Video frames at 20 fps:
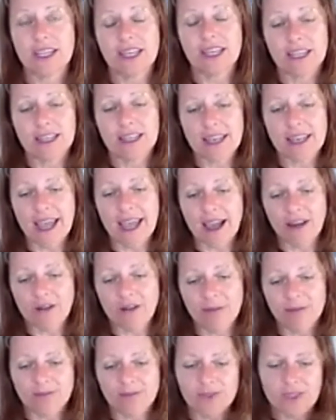
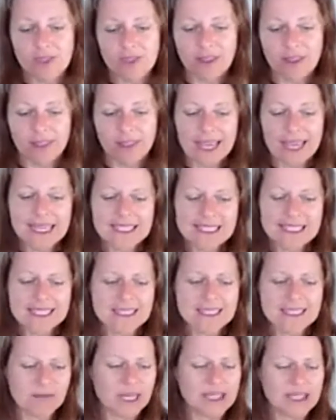Now, that
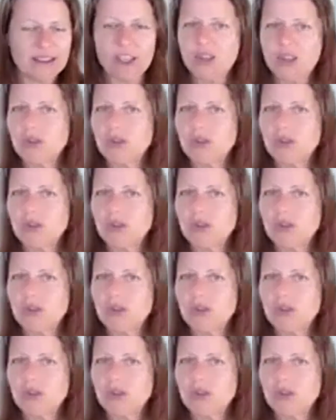doesn't mean that